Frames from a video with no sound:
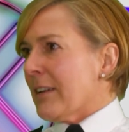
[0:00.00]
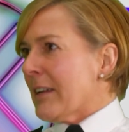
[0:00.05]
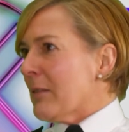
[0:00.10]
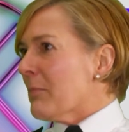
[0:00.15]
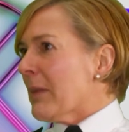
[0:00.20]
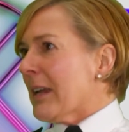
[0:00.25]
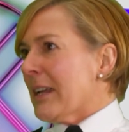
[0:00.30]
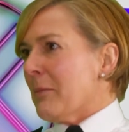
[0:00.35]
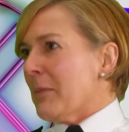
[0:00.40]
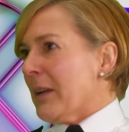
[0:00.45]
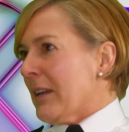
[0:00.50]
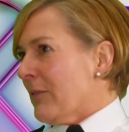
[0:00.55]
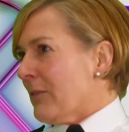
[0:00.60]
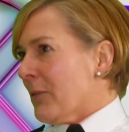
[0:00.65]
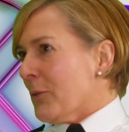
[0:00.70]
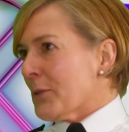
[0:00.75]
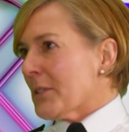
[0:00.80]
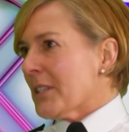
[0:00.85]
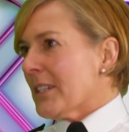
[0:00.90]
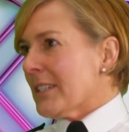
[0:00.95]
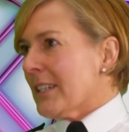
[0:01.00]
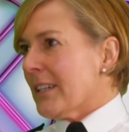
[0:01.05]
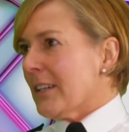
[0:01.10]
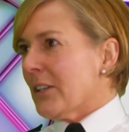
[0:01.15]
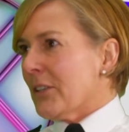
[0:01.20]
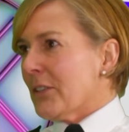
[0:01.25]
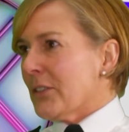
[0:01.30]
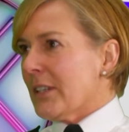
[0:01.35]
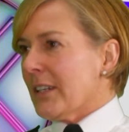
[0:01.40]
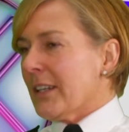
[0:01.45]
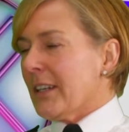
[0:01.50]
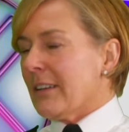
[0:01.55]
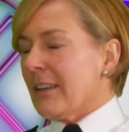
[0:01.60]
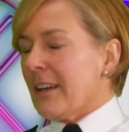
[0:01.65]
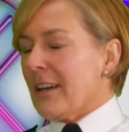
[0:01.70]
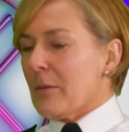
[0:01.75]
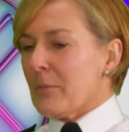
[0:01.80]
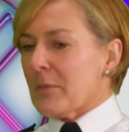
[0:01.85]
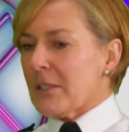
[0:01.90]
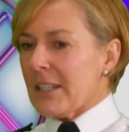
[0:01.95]
in many, many forces, including
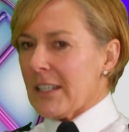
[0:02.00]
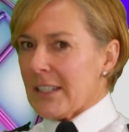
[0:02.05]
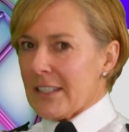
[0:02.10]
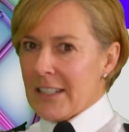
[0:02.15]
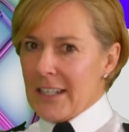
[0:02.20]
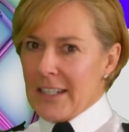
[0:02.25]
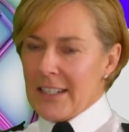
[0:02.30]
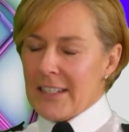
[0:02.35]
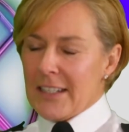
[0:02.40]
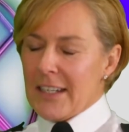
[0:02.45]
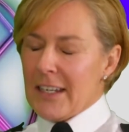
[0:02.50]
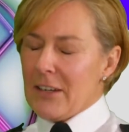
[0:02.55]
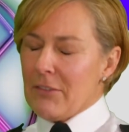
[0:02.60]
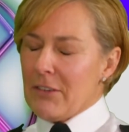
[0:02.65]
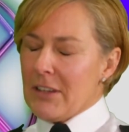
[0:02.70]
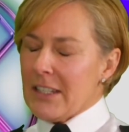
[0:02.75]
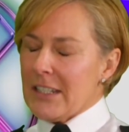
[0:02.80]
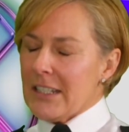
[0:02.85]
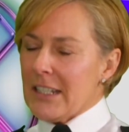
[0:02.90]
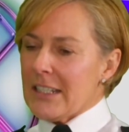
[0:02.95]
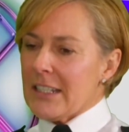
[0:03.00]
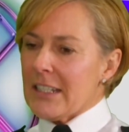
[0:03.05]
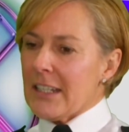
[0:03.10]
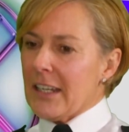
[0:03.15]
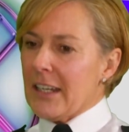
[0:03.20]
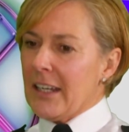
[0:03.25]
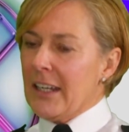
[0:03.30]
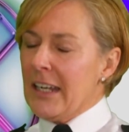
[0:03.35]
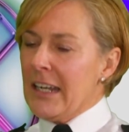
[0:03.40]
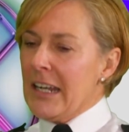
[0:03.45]
um, Sussex and here in the city.